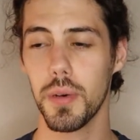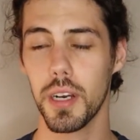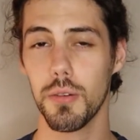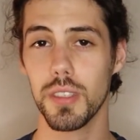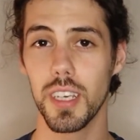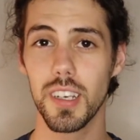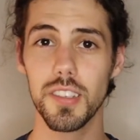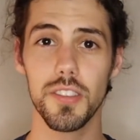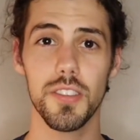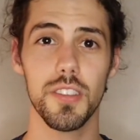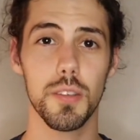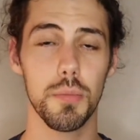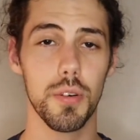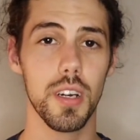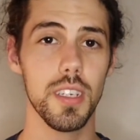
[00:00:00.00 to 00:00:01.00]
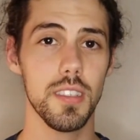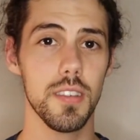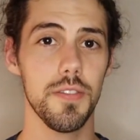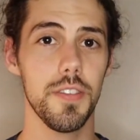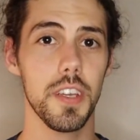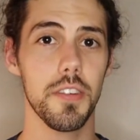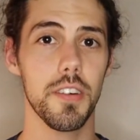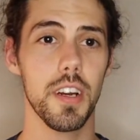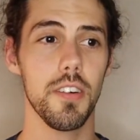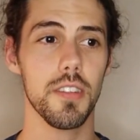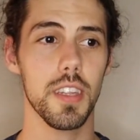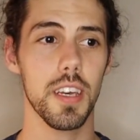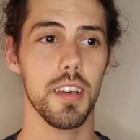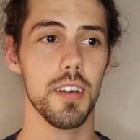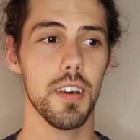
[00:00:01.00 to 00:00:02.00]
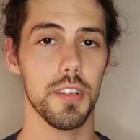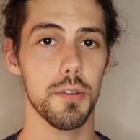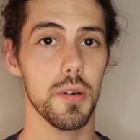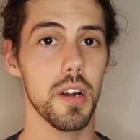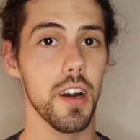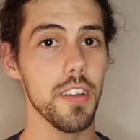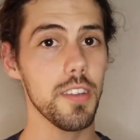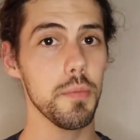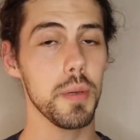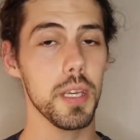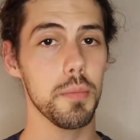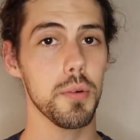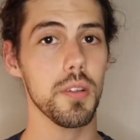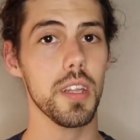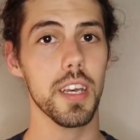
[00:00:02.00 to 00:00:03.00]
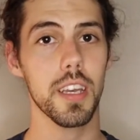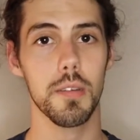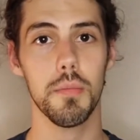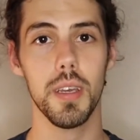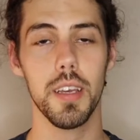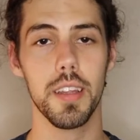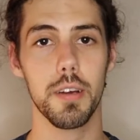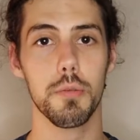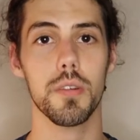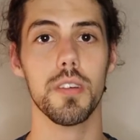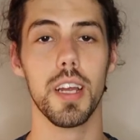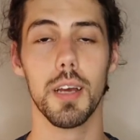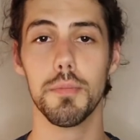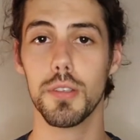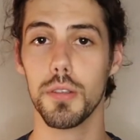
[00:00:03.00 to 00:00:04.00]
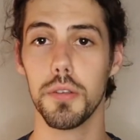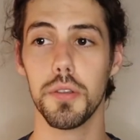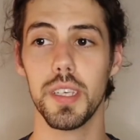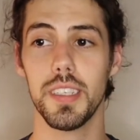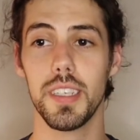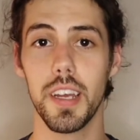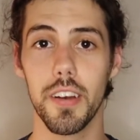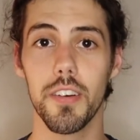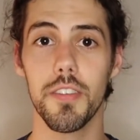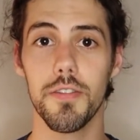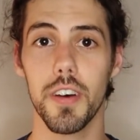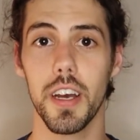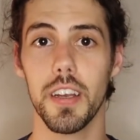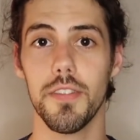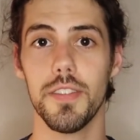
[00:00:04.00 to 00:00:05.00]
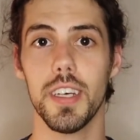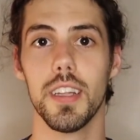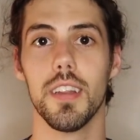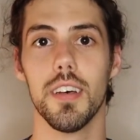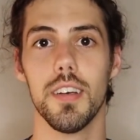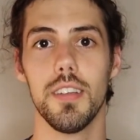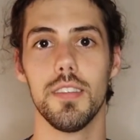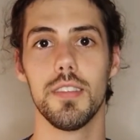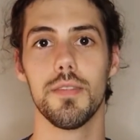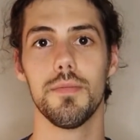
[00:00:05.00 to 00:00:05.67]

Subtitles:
but I was actually surprised to figure out that there were other people like me that were absolutely terrified of deadlines.